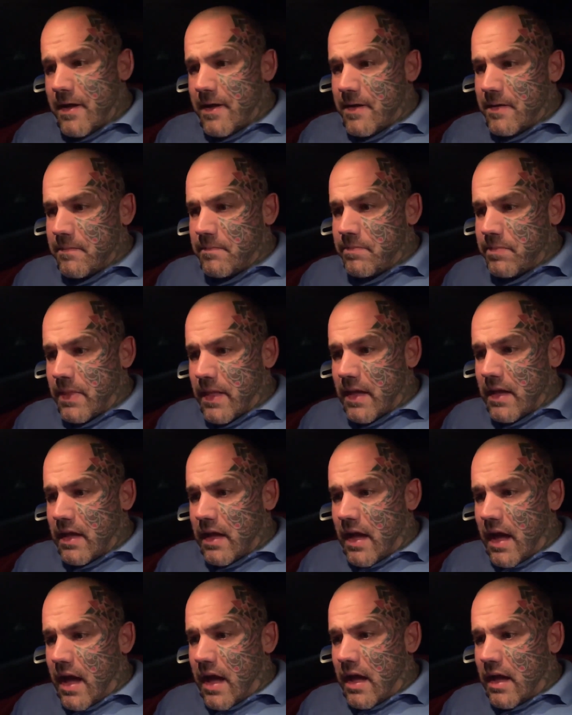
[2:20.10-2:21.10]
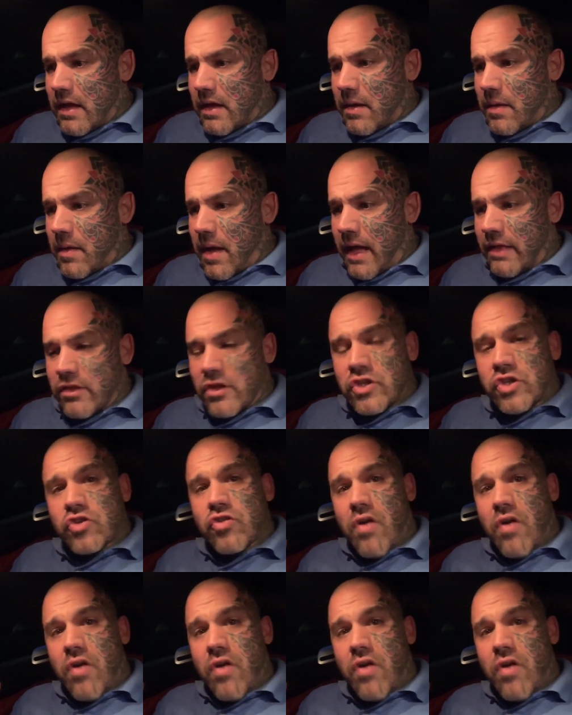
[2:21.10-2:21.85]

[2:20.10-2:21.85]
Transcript: and the